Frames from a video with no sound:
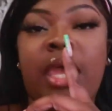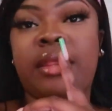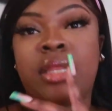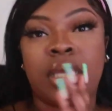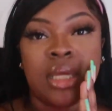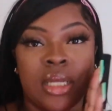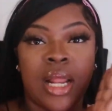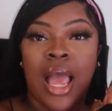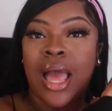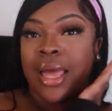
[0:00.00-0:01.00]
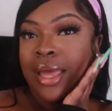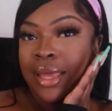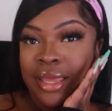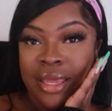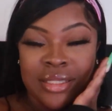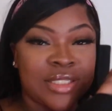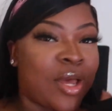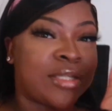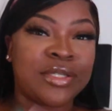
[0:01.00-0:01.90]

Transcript: And then I talked